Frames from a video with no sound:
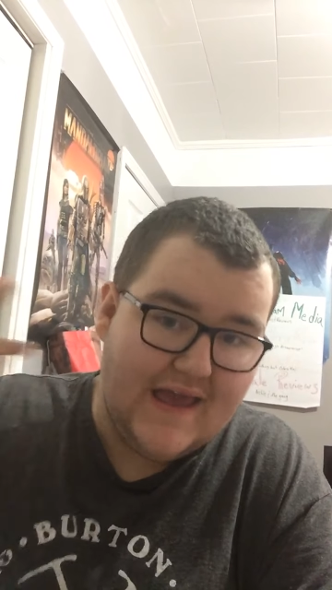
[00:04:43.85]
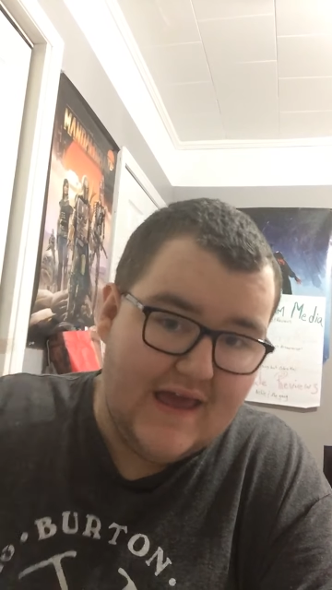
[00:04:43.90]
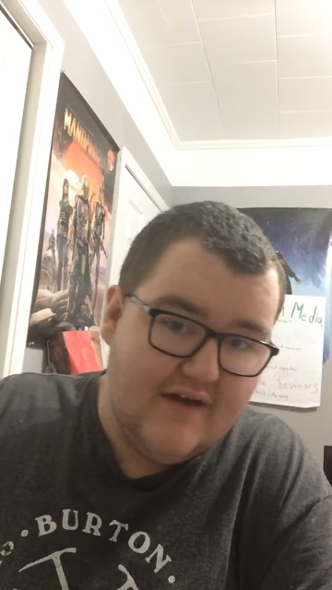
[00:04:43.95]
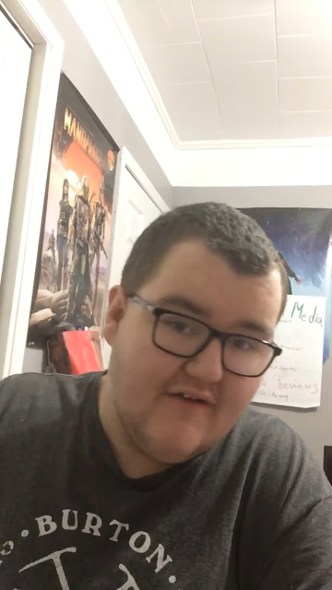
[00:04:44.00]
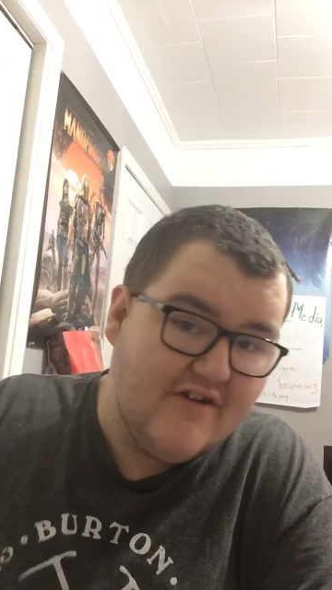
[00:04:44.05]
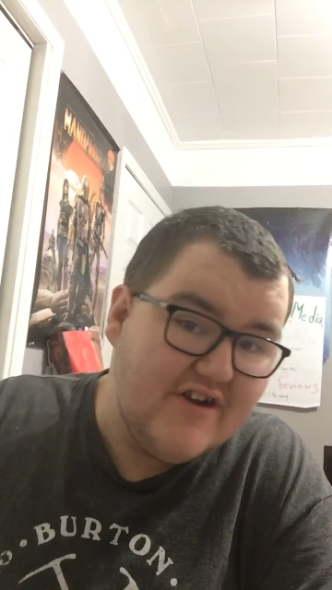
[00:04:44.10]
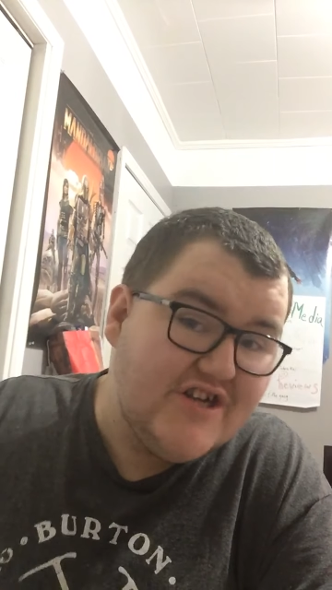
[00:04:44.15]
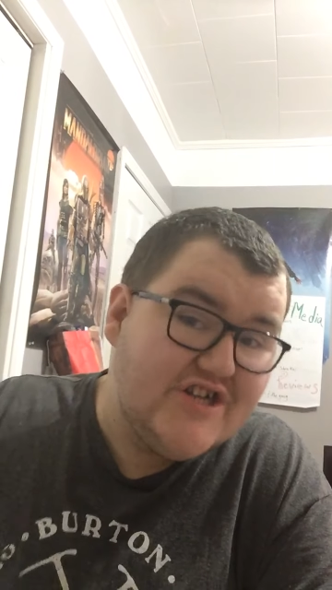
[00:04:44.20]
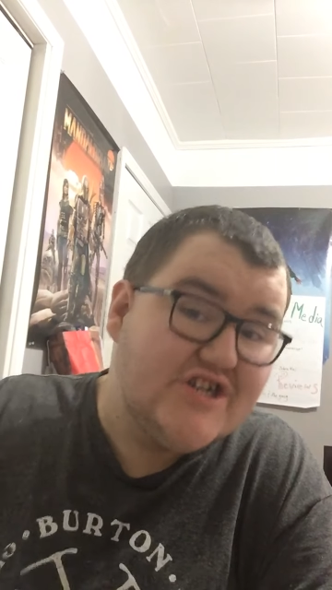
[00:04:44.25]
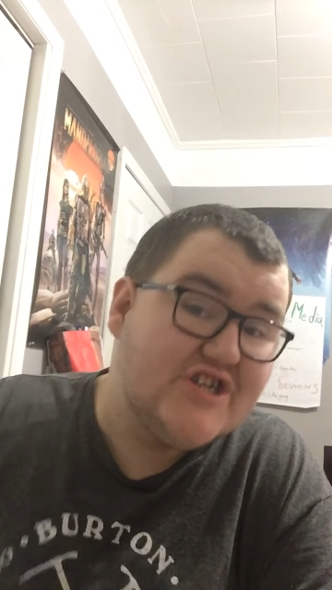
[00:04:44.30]

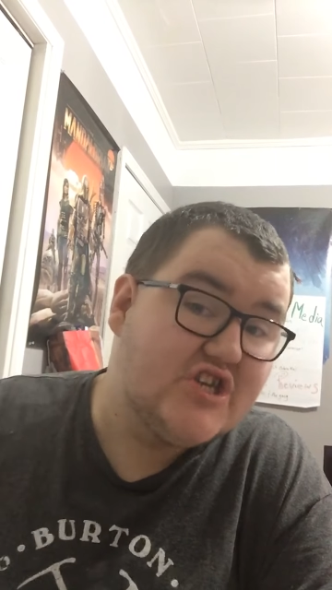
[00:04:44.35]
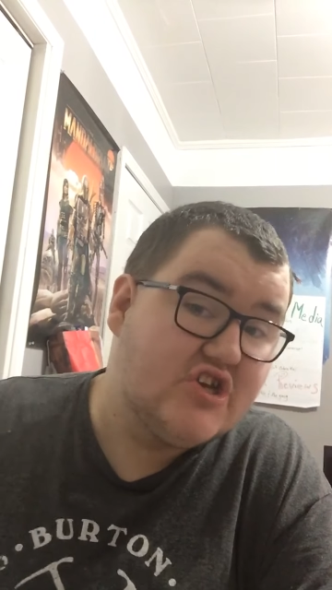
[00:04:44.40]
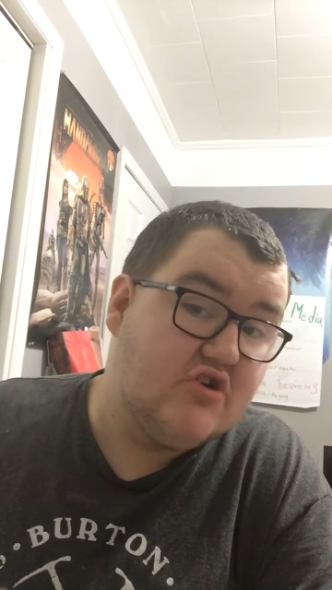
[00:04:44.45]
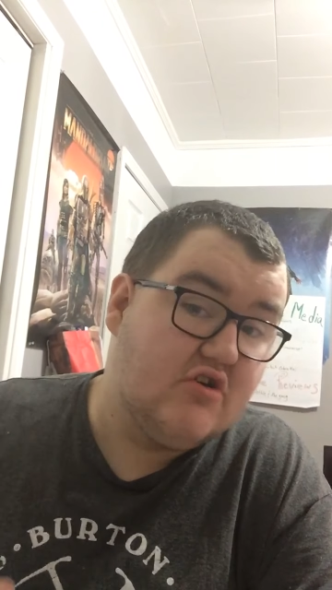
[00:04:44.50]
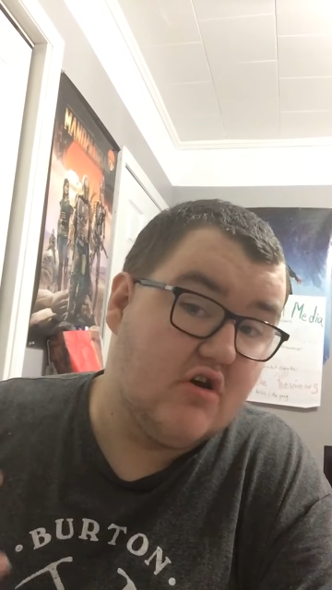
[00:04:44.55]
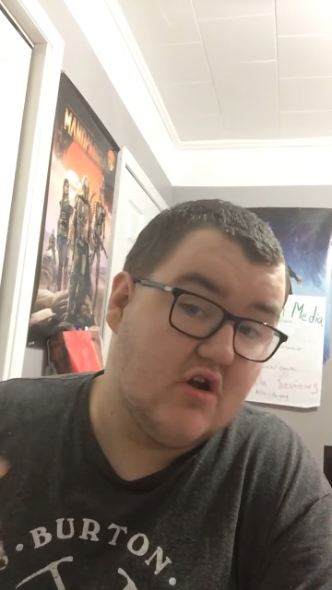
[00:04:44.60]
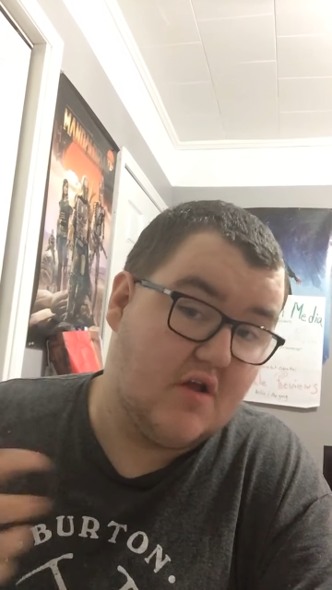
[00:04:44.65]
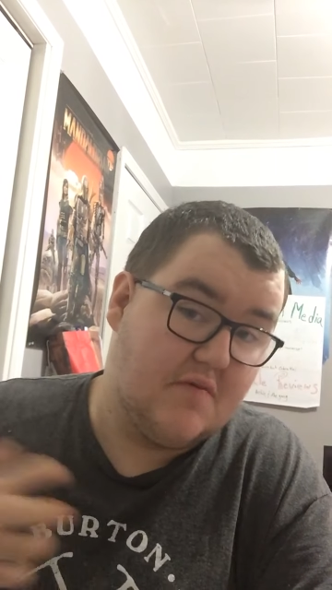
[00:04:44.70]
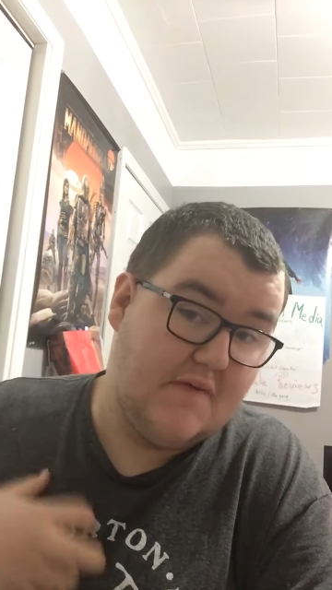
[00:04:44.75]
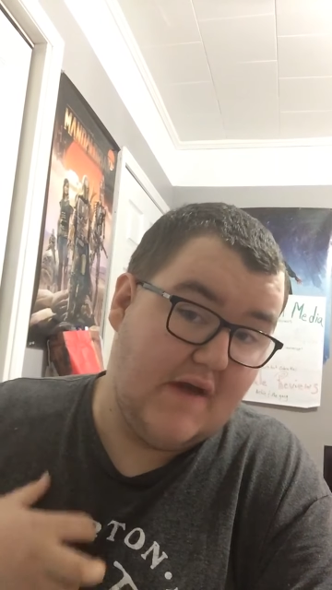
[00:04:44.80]
He leashes
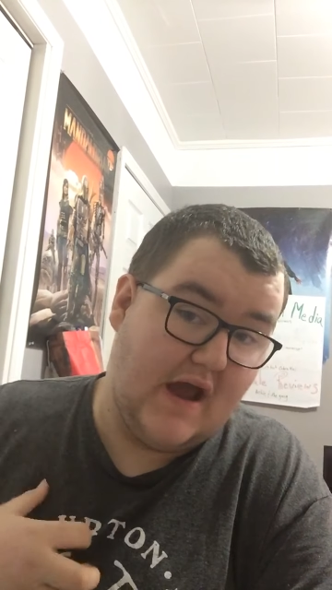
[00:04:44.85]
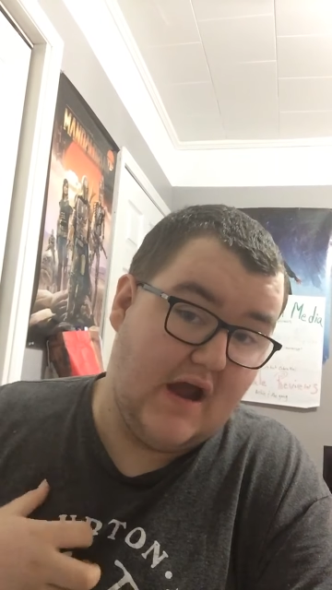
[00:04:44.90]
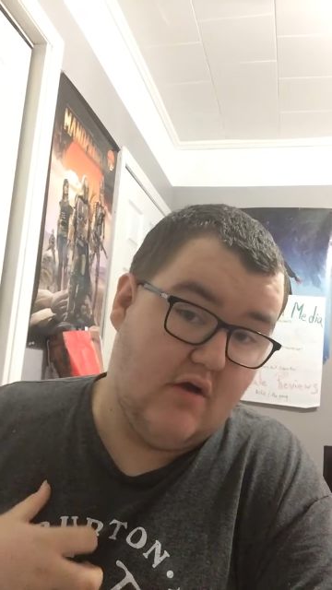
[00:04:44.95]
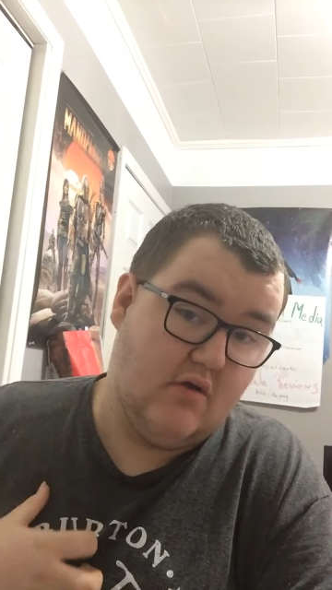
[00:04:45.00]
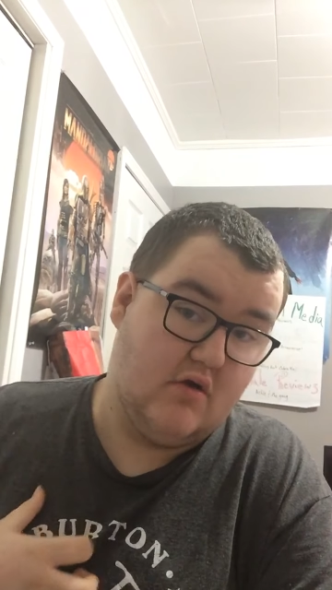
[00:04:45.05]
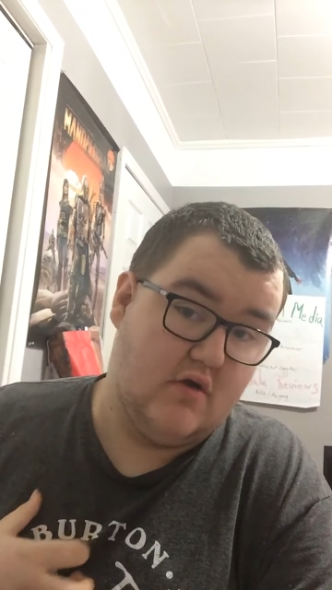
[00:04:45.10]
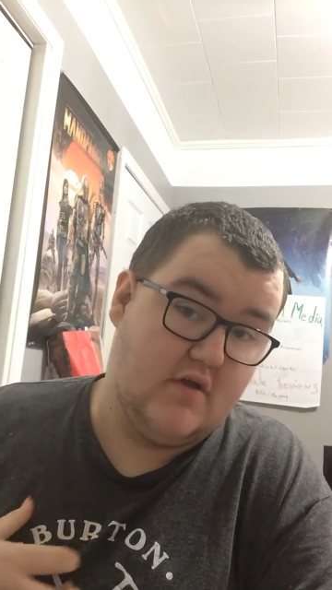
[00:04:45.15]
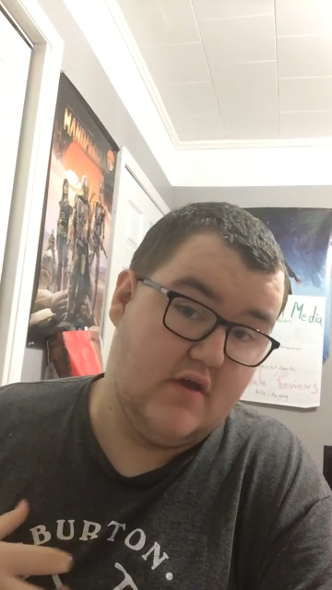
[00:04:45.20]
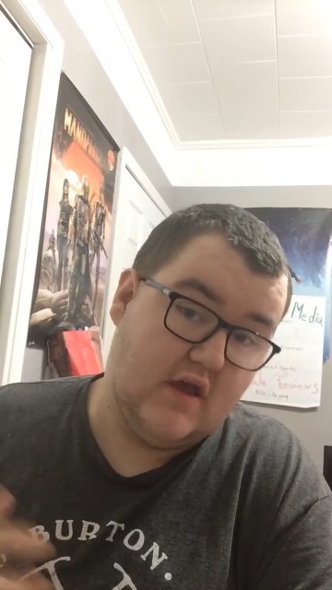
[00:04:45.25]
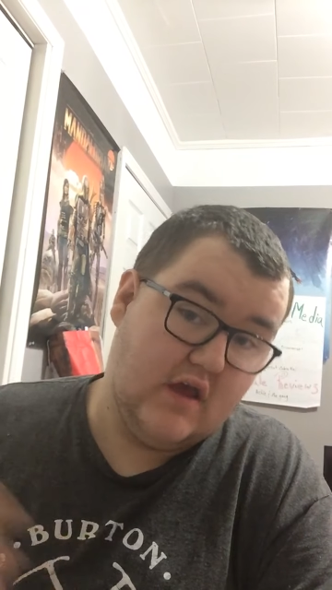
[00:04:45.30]
Clark's
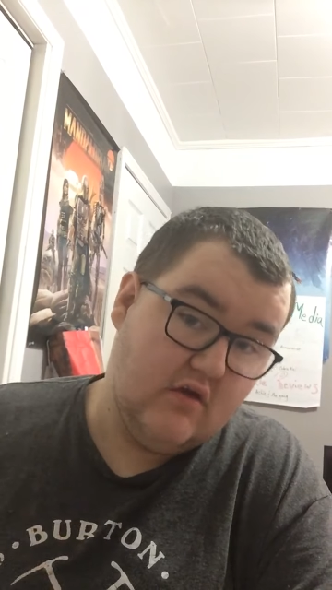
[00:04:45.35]
powers.